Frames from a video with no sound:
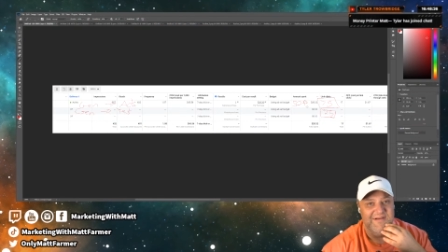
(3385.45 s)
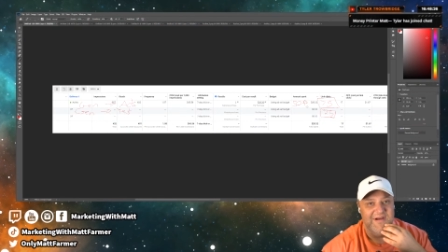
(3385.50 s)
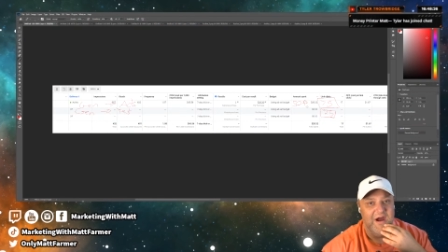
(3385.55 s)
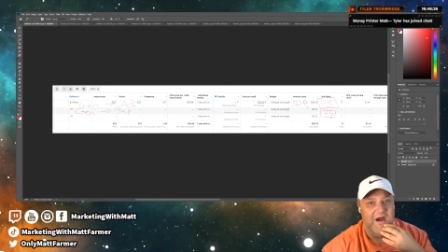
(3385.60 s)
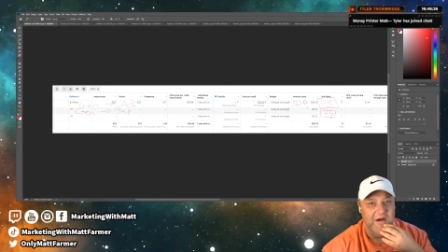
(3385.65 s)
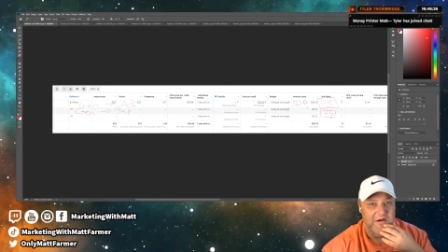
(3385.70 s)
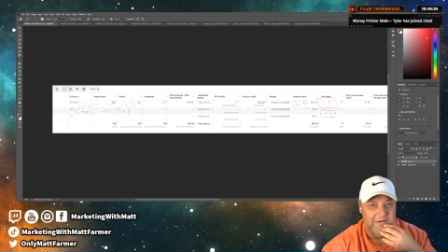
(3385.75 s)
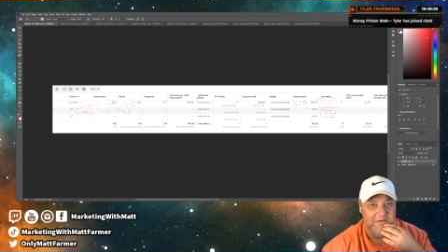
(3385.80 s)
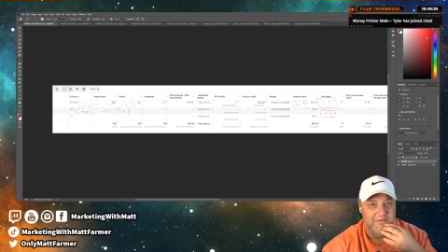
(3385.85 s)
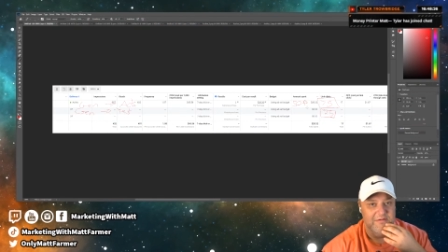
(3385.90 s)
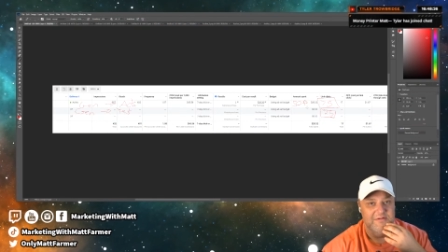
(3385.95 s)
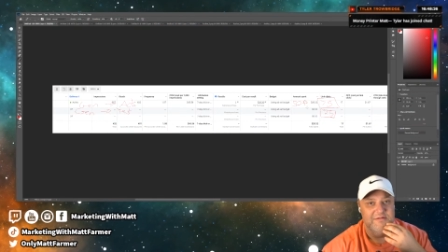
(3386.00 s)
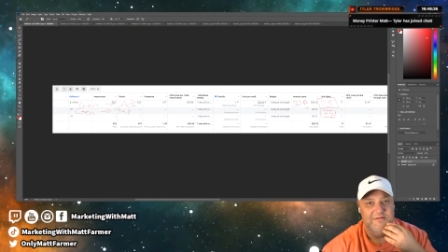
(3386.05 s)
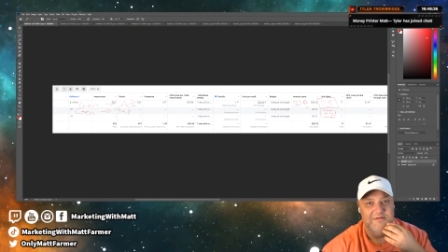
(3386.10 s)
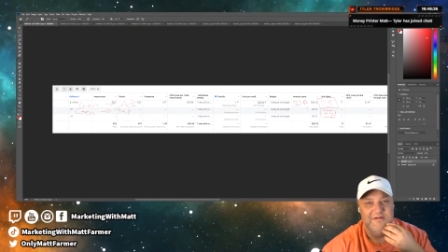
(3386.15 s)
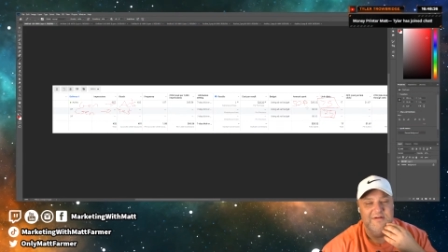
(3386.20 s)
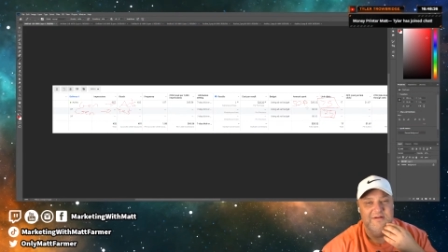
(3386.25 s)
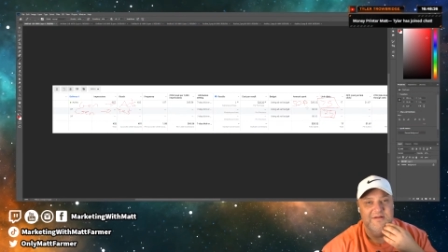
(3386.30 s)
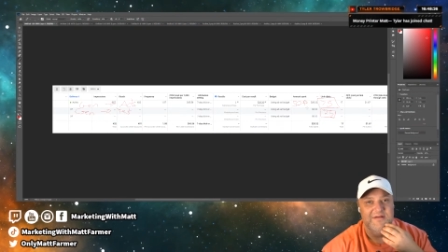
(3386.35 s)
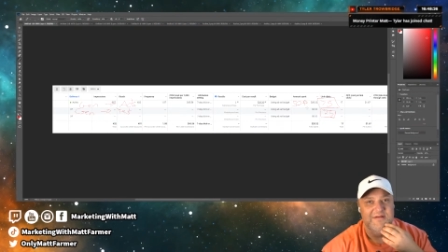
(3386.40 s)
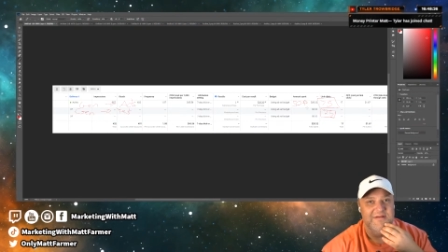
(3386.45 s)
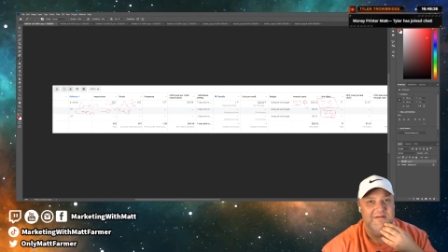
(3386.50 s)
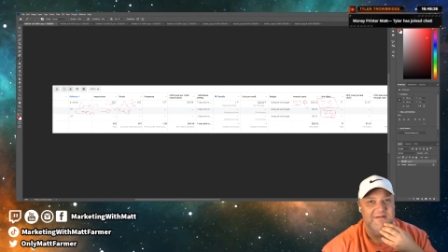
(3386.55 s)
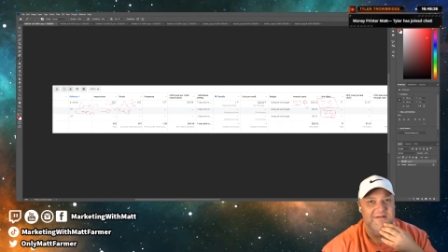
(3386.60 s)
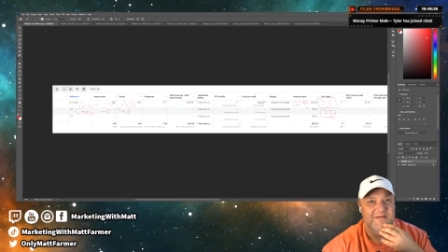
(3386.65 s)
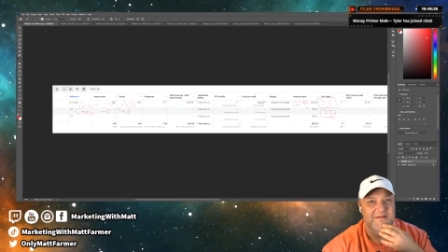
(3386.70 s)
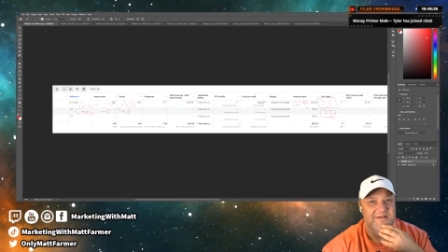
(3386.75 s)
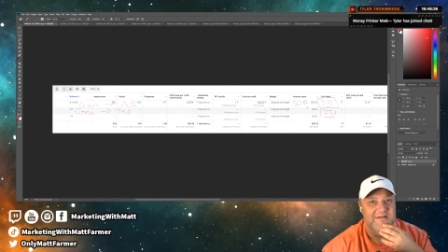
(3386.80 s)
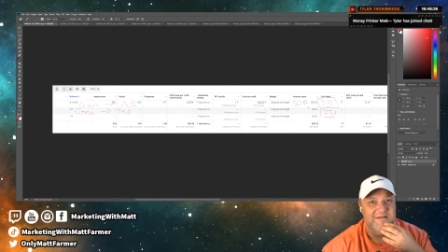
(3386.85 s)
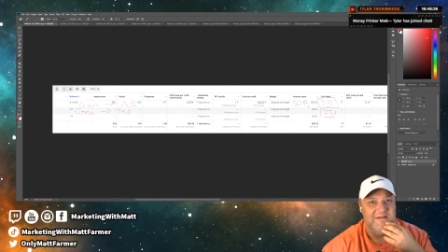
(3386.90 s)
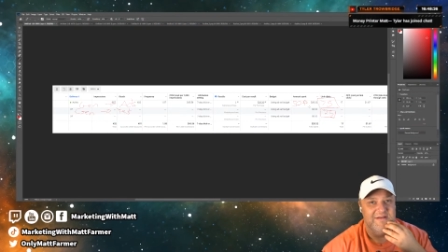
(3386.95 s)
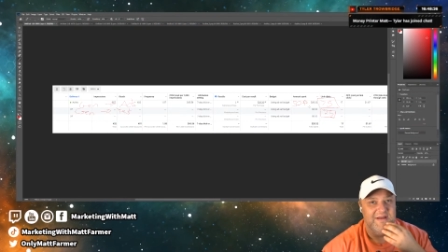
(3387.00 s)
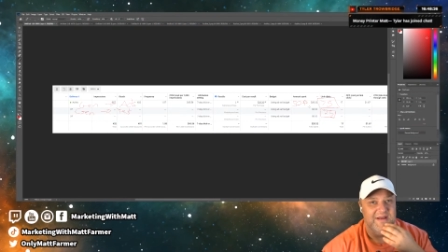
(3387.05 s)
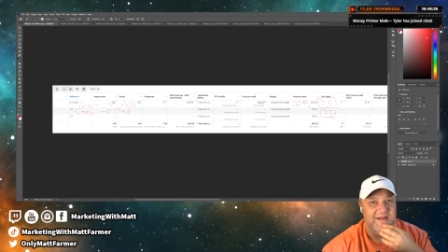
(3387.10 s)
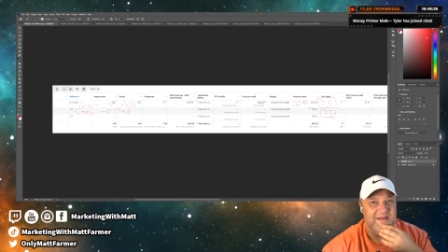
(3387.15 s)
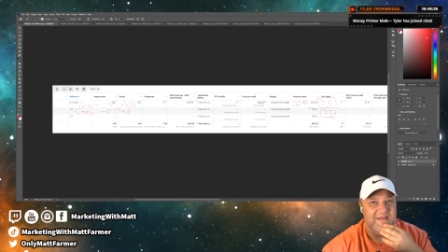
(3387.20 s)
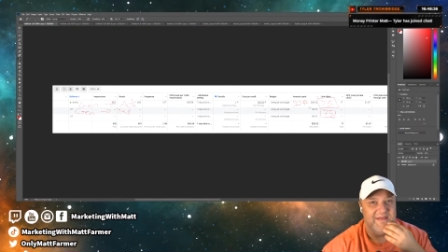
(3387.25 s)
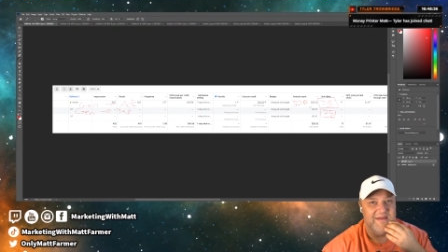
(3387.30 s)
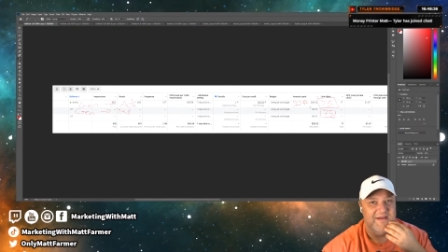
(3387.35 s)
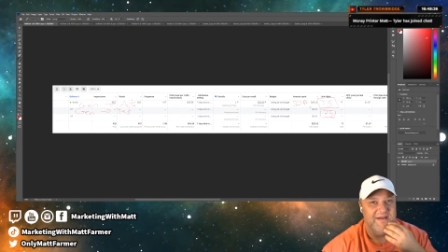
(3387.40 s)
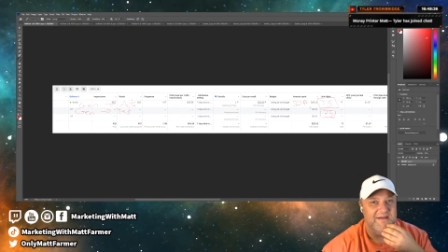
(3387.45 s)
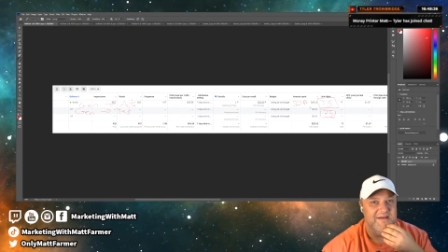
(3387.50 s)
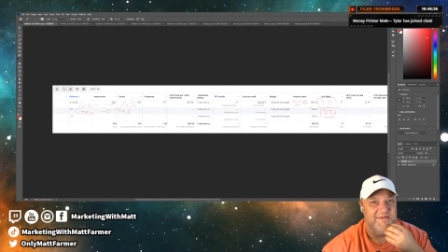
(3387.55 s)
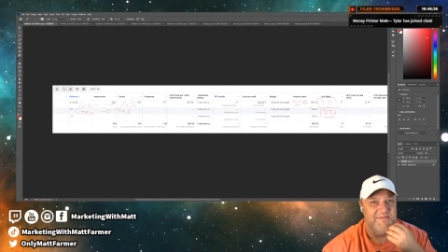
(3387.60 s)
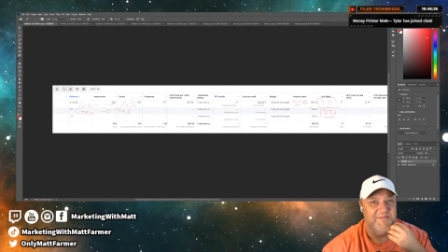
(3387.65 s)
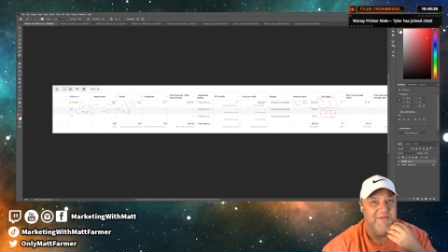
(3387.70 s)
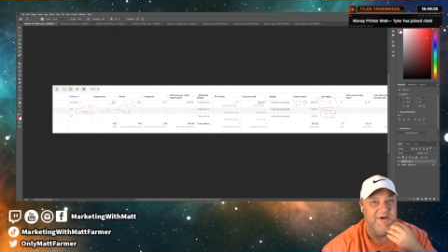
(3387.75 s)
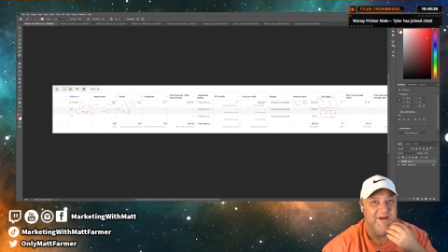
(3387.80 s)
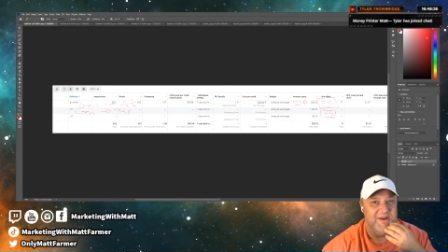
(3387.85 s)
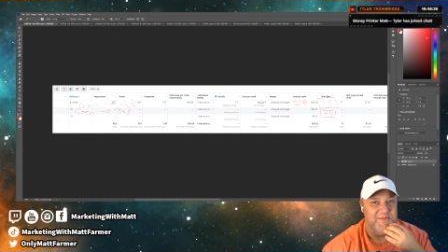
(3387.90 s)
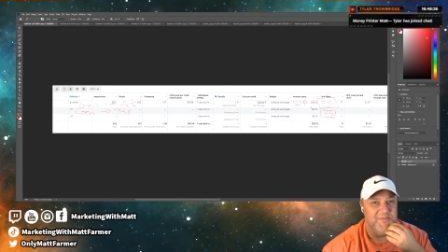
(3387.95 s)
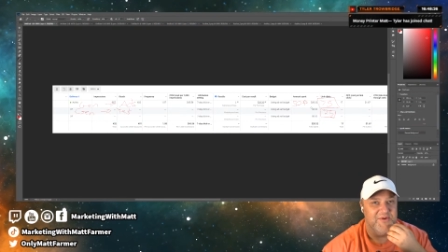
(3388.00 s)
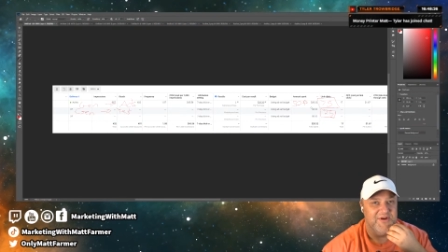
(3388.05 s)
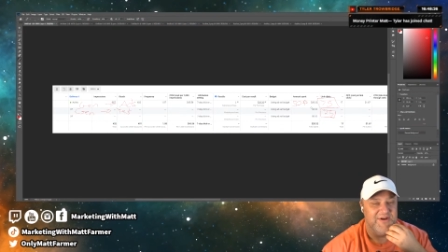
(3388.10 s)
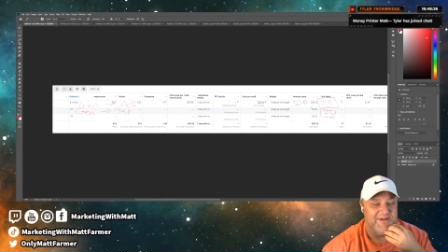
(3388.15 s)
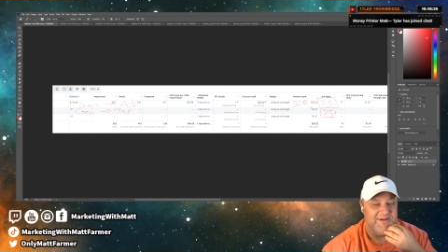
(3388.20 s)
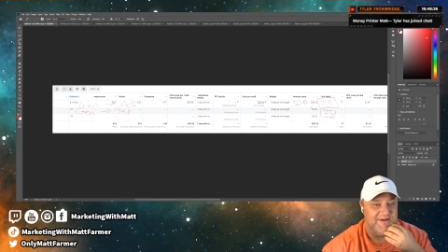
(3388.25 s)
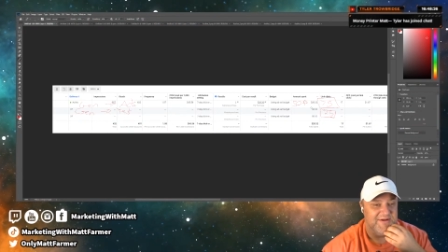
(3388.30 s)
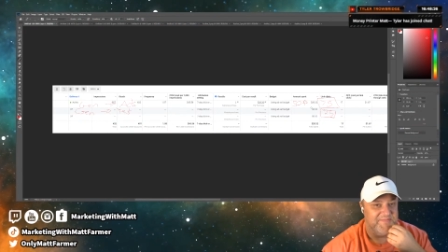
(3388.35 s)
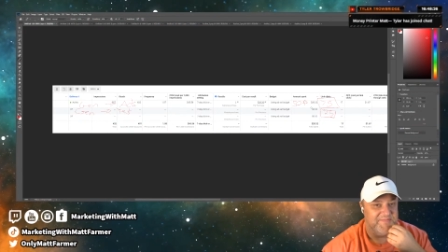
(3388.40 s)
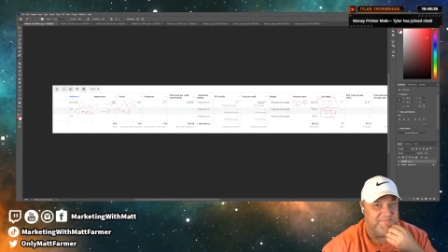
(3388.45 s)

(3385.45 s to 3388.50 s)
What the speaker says: Oh, it's a money printer.